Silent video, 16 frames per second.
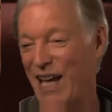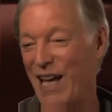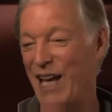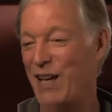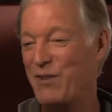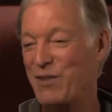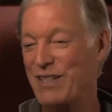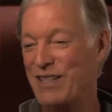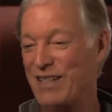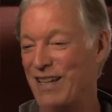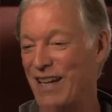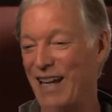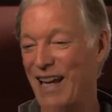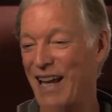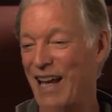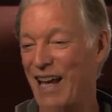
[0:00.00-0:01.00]
it was
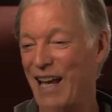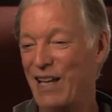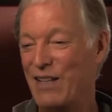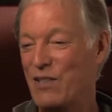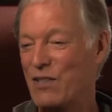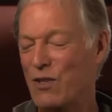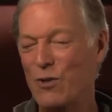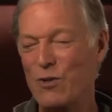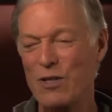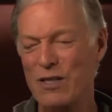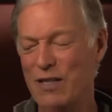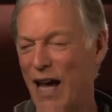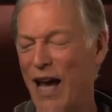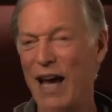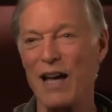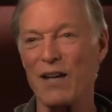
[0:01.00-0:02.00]
so
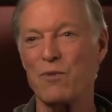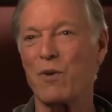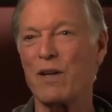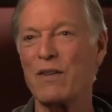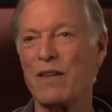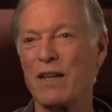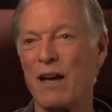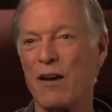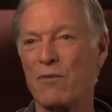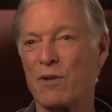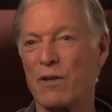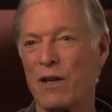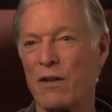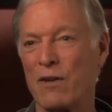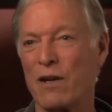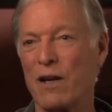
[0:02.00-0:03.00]
sad, one thing after
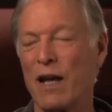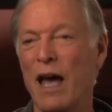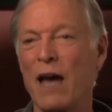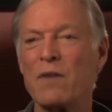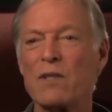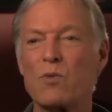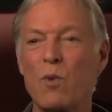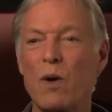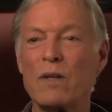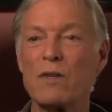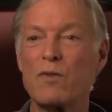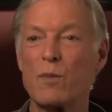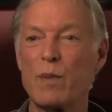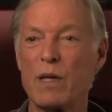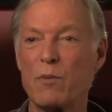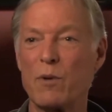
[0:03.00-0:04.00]
another. And these
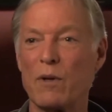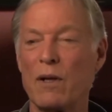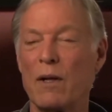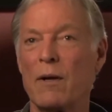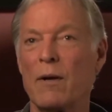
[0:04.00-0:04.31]
wonderful people,